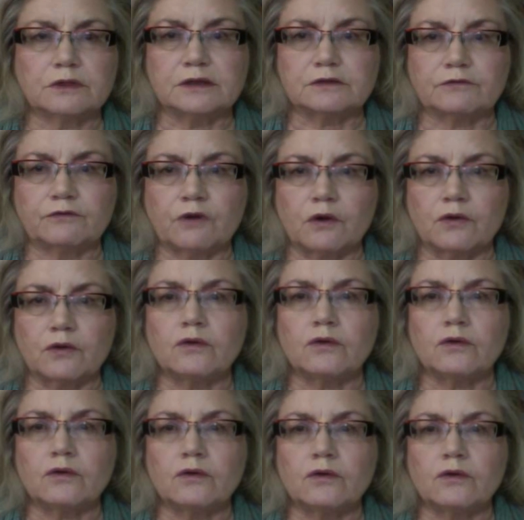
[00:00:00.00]

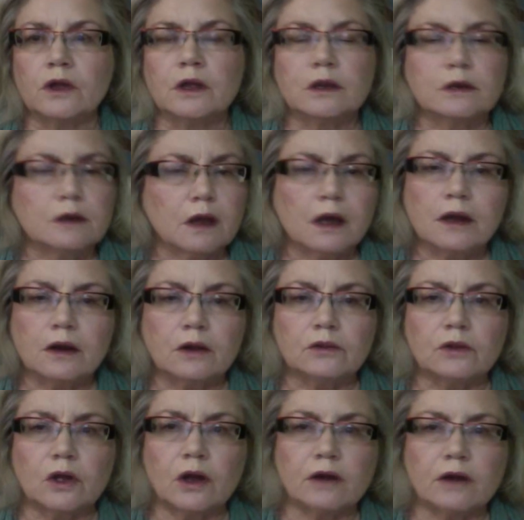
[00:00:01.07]
photo. Not a
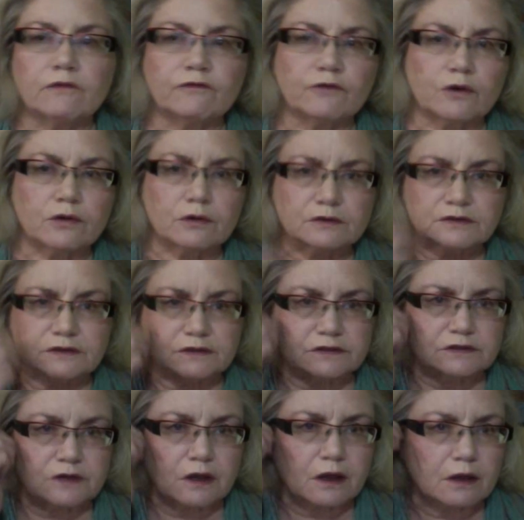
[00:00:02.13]
lot of photos this
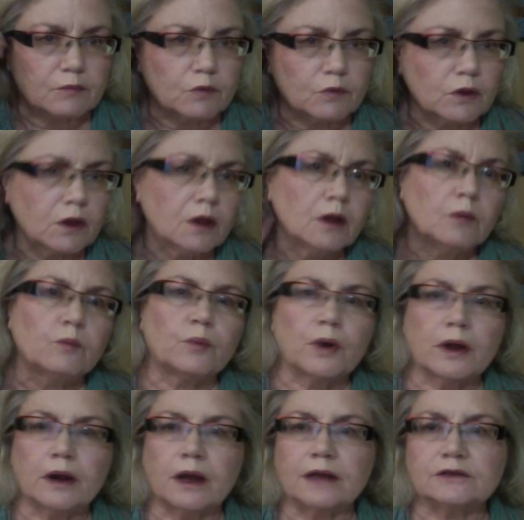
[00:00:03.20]
time,
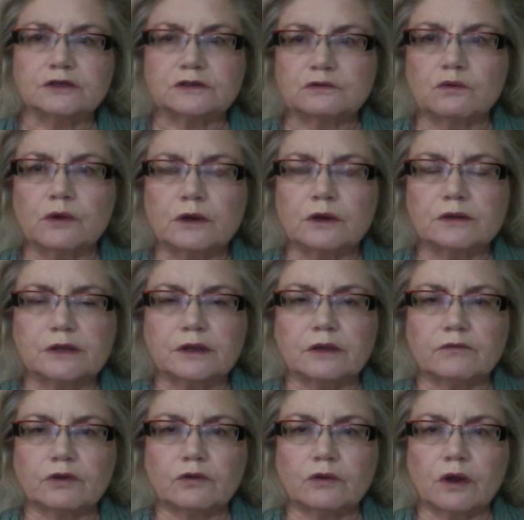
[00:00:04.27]
but I just wanted to give
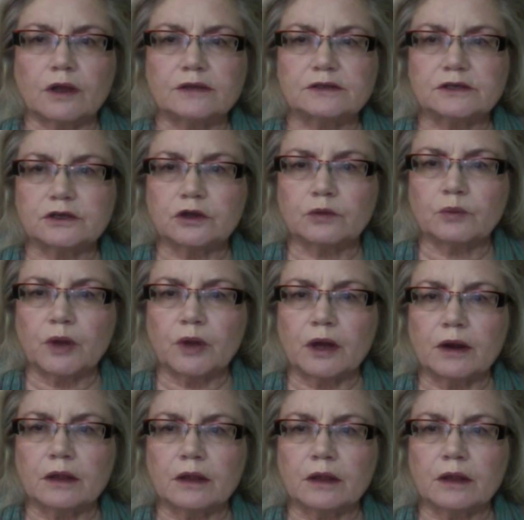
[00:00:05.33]
you an idea about
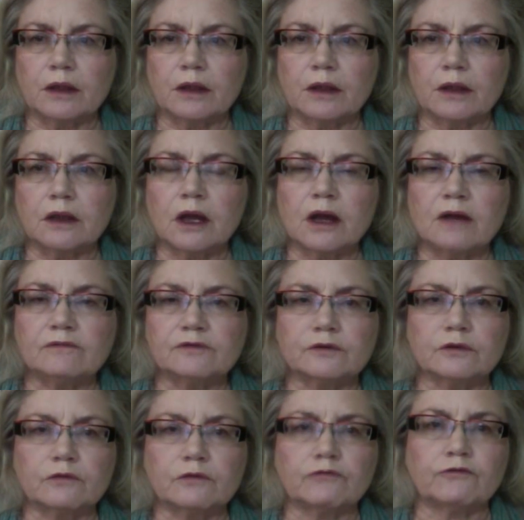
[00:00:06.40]
it. And then after
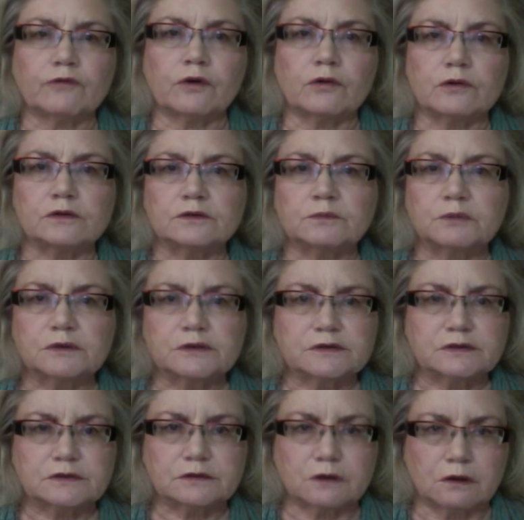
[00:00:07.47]
the photos,
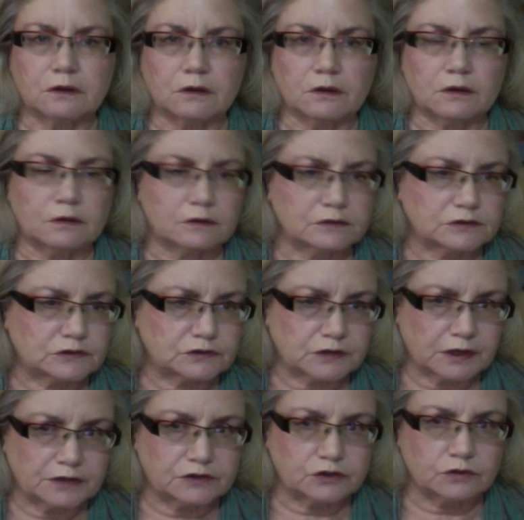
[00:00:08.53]
please
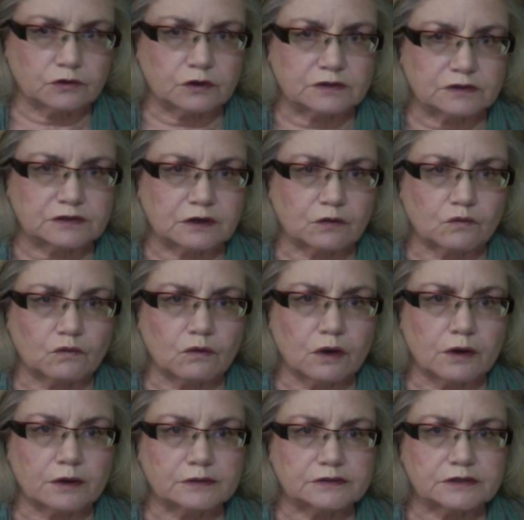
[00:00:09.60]
stay tuned because I
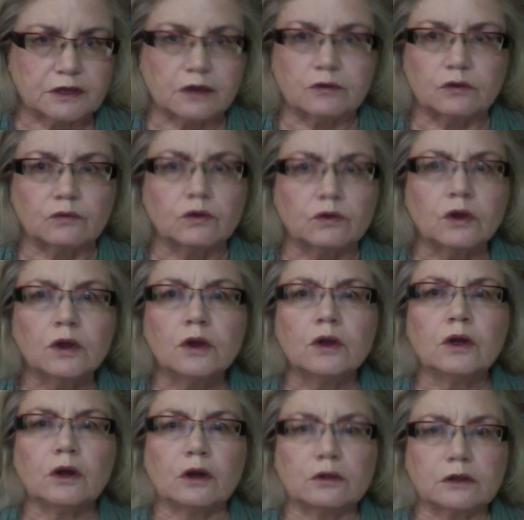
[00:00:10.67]
want to tell you
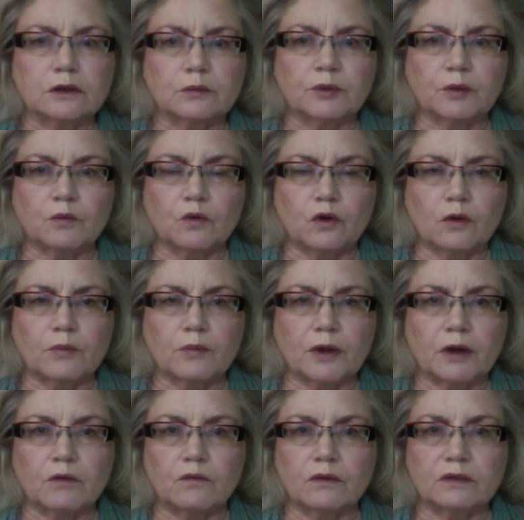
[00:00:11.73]
a little bit more
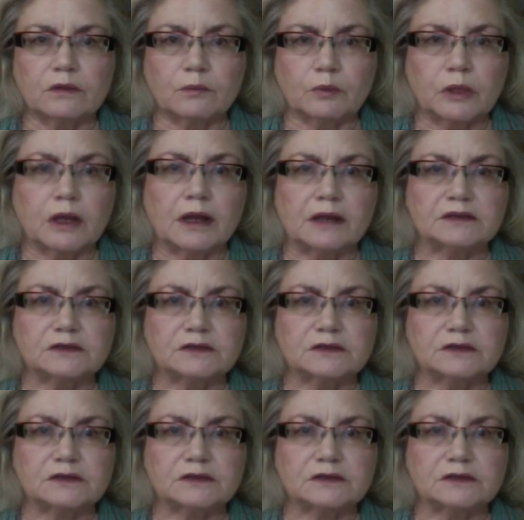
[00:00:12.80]
about what the plans